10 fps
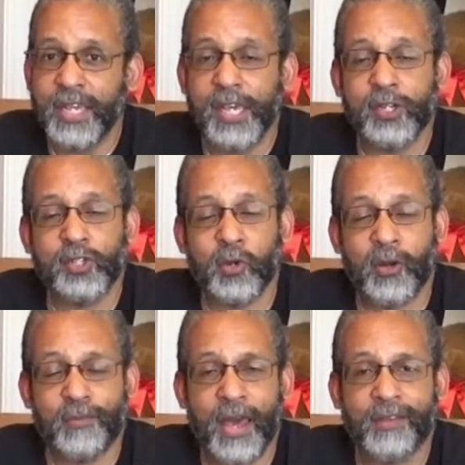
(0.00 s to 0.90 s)
in a
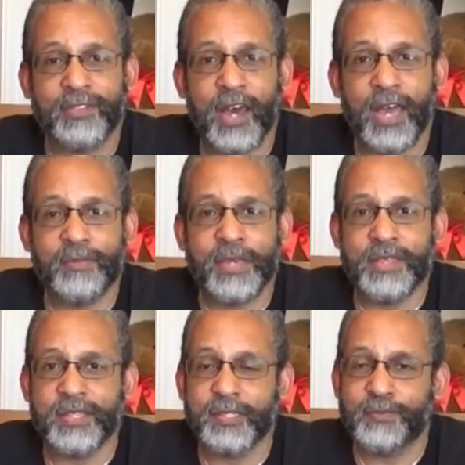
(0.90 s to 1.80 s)
short amount of time
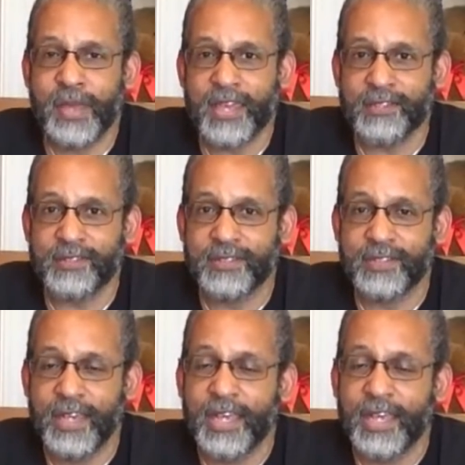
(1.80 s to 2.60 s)
in this space.